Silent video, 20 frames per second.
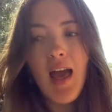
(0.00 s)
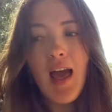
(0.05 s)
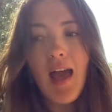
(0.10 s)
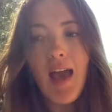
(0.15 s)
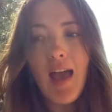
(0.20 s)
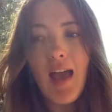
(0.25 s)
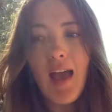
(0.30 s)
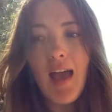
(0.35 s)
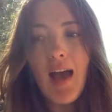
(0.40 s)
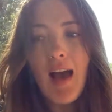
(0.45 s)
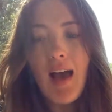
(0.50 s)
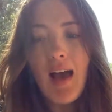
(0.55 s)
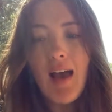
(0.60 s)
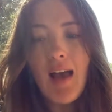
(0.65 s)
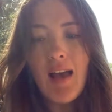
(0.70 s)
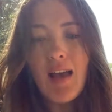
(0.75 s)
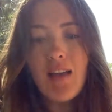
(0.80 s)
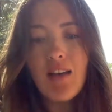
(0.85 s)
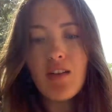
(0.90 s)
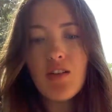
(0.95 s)

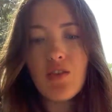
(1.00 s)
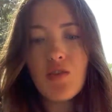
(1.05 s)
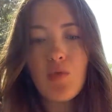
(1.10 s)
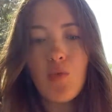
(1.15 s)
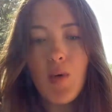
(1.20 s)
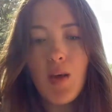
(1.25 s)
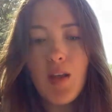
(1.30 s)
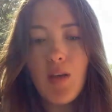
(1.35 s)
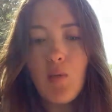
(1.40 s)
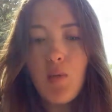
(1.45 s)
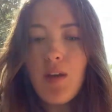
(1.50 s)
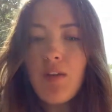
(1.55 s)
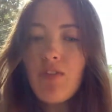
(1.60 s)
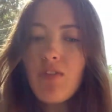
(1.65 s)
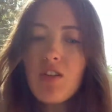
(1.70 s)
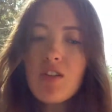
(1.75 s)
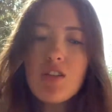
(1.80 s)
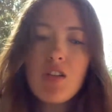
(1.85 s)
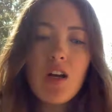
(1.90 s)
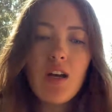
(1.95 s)
And when we
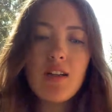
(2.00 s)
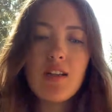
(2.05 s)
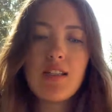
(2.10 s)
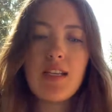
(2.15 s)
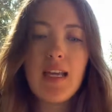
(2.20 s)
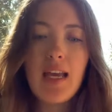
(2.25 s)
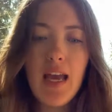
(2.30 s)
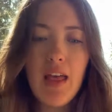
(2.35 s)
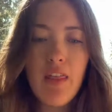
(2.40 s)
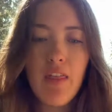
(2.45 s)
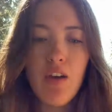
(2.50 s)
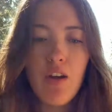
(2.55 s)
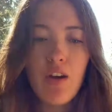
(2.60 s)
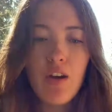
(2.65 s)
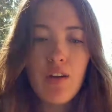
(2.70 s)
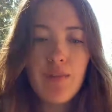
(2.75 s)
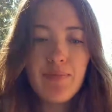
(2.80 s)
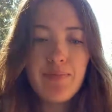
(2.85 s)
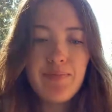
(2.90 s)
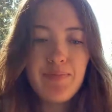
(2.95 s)
first got
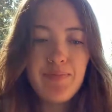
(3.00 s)
together,